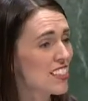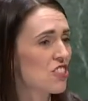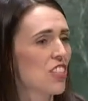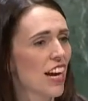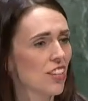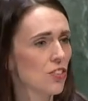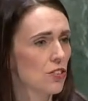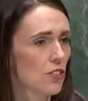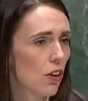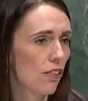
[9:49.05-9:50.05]

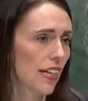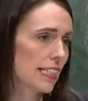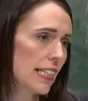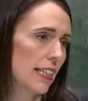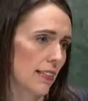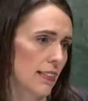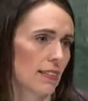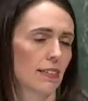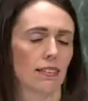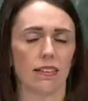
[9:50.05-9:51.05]
exchange of
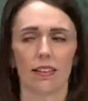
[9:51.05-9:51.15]
ideas,